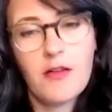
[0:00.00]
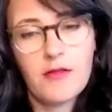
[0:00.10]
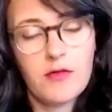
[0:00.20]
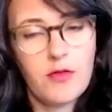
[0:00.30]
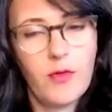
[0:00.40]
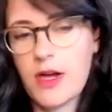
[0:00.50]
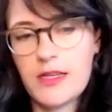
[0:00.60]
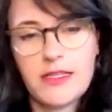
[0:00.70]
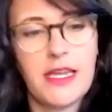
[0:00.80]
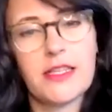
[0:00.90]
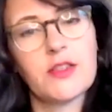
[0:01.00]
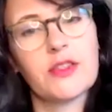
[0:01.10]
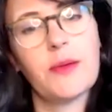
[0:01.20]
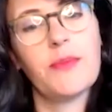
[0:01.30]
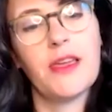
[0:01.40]
you want us to answer
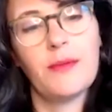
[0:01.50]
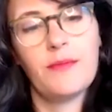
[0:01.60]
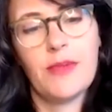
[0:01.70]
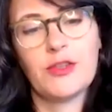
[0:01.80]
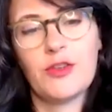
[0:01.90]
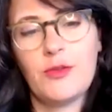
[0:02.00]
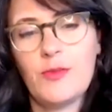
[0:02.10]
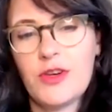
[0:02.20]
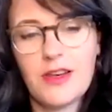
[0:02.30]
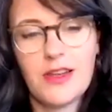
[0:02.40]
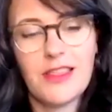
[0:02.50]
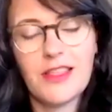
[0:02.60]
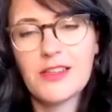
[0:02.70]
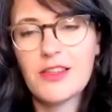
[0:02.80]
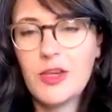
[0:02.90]
something, make sure you put it in
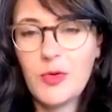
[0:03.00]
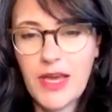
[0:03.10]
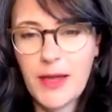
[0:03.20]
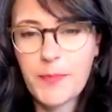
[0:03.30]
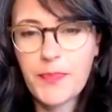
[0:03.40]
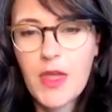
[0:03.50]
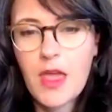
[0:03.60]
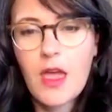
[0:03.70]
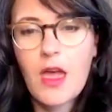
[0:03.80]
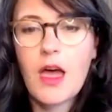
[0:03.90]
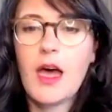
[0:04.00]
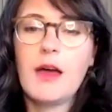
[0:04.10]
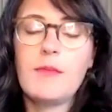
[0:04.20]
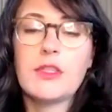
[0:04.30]
the Q&A.